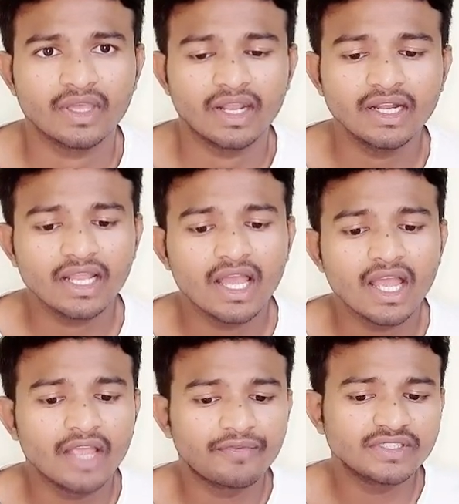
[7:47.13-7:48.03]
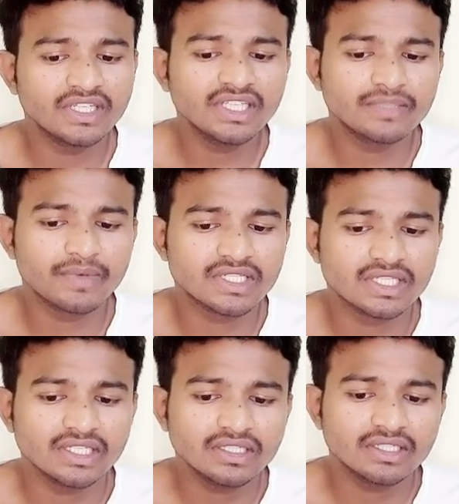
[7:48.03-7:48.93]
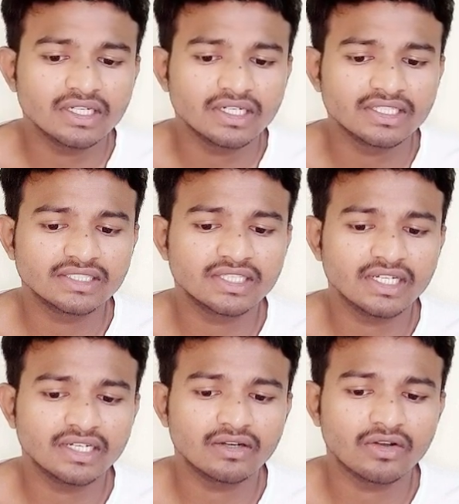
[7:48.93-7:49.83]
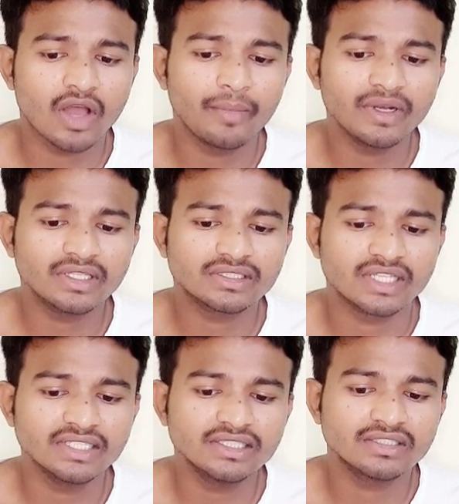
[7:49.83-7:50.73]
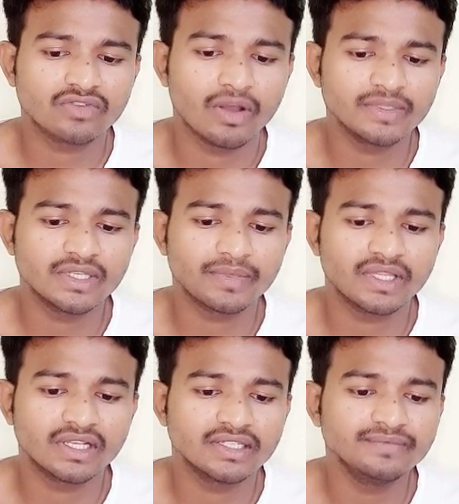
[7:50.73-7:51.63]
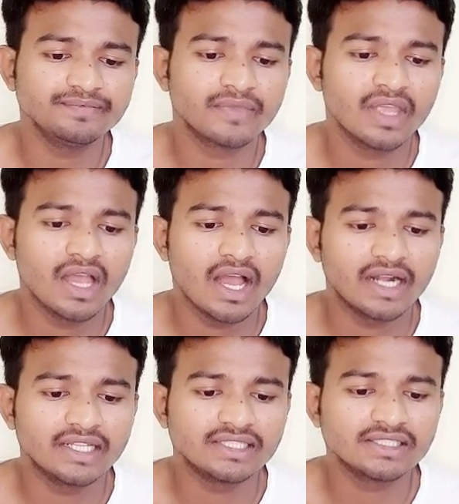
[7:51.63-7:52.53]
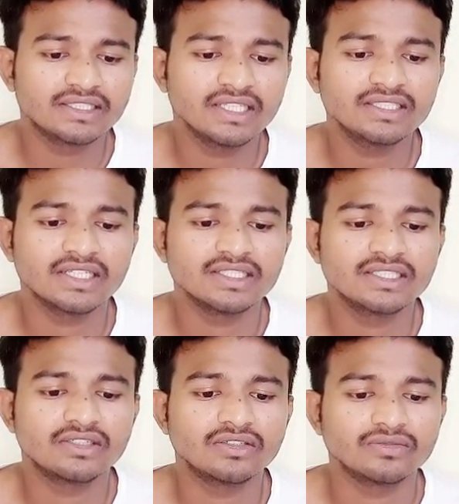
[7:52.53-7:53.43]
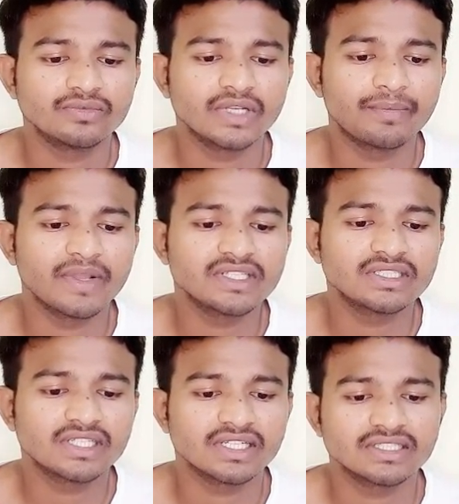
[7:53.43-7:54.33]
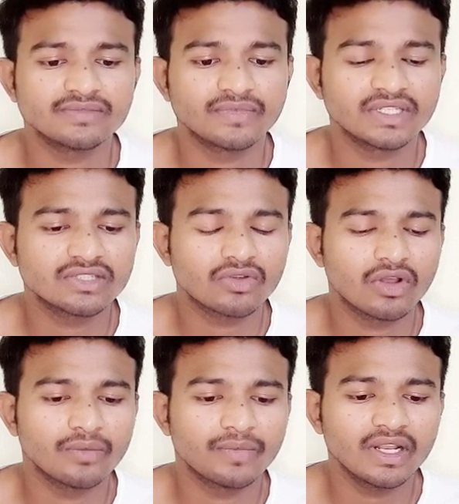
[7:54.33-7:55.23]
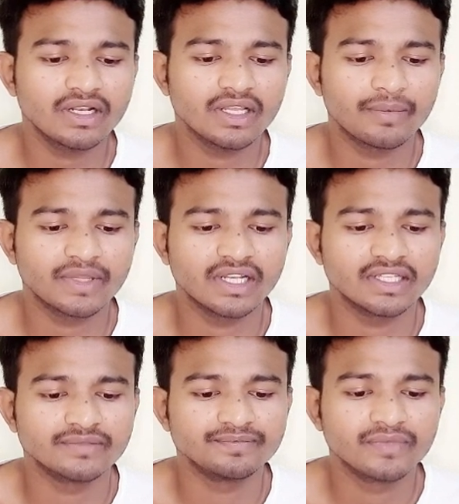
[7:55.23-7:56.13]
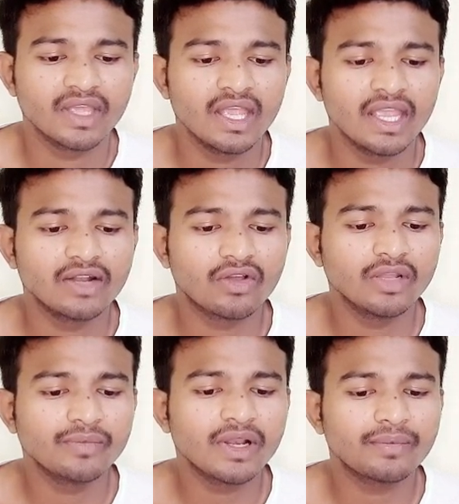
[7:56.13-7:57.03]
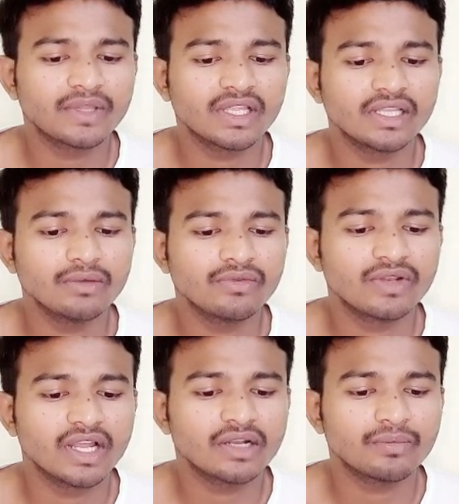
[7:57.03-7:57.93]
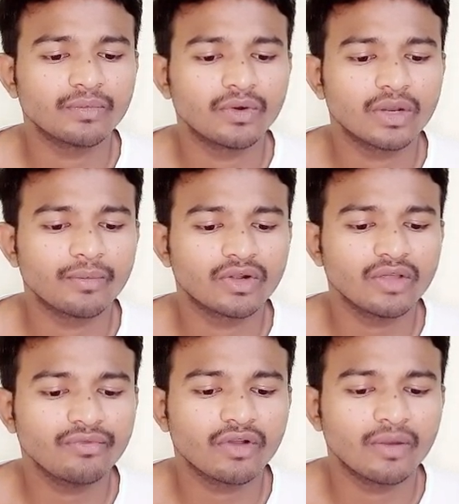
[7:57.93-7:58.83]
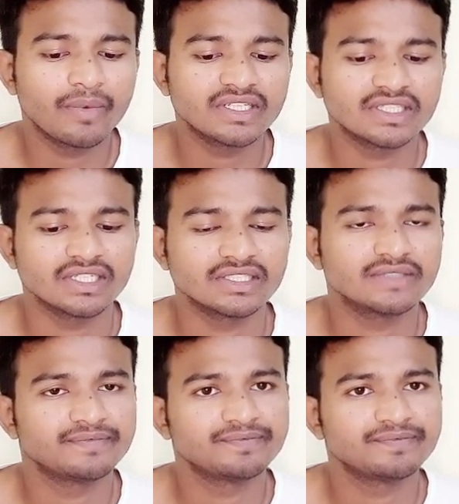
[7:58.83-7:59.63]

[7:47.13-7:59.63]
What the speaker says: right? If you see this picture, this is the normal cells, squamous epithelium, and this is the changes into depleted cells. This is columnar epithelium. In columnar epithelium, you will get more amount of goblet cells,